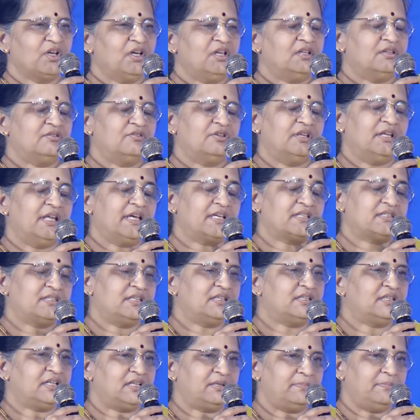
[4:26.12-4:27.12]
So the next
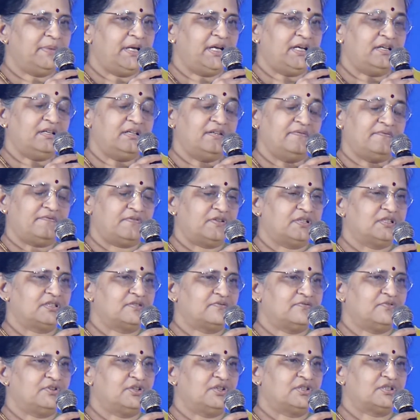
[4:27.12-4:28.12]
thing that made a difference
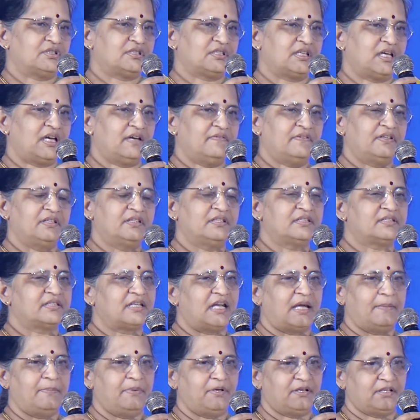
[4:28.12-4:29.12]
was having this
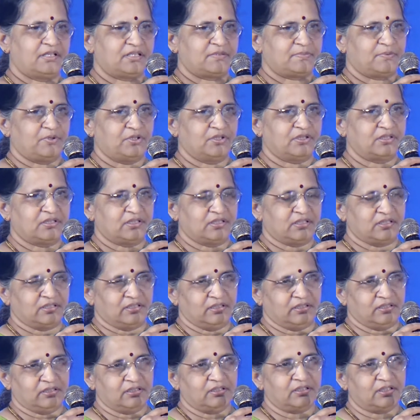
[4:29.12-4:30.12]
rapid response
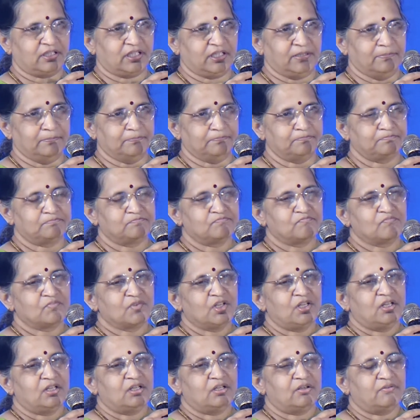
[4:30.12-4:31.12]
team,
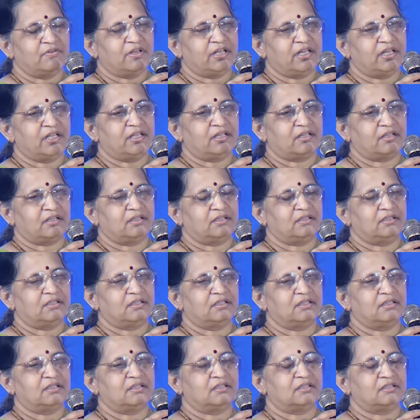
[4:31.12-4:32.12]
where
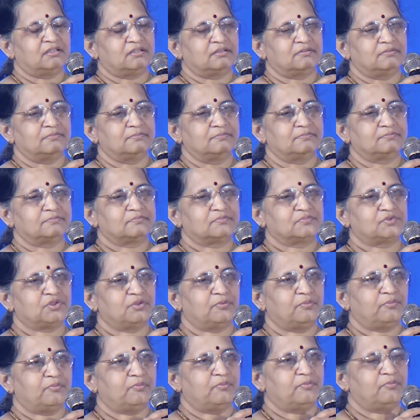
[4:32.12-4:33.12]

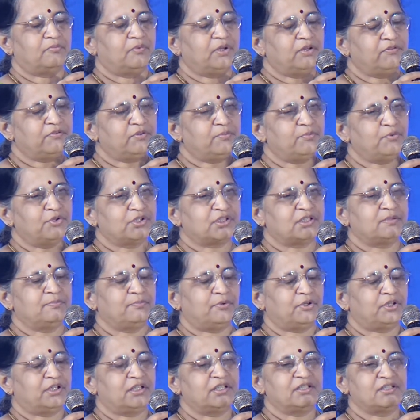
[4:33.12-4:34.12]
so one of the most
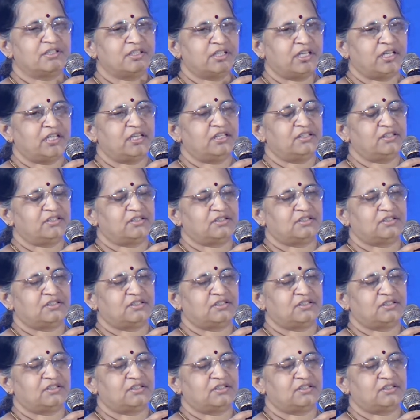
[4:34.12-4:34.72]
important change